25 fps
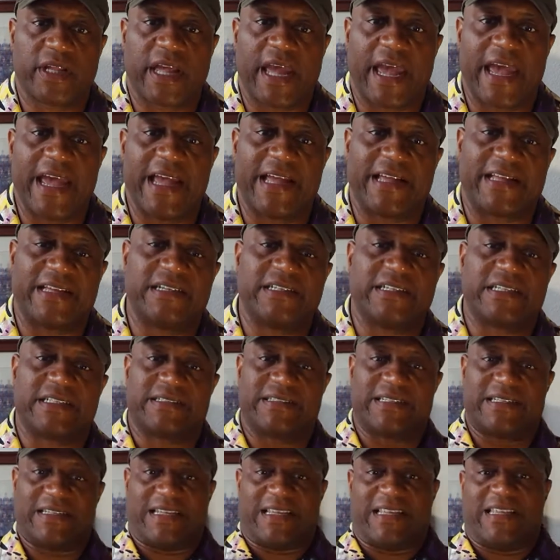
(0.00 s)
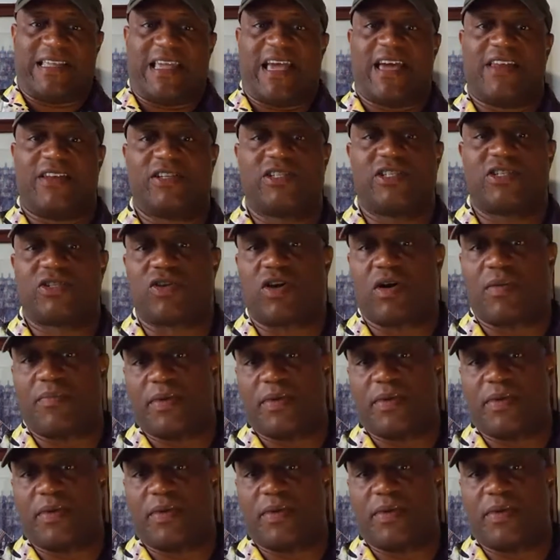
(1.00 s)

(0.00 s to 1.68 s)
Hey, good. Yeah, this is gonna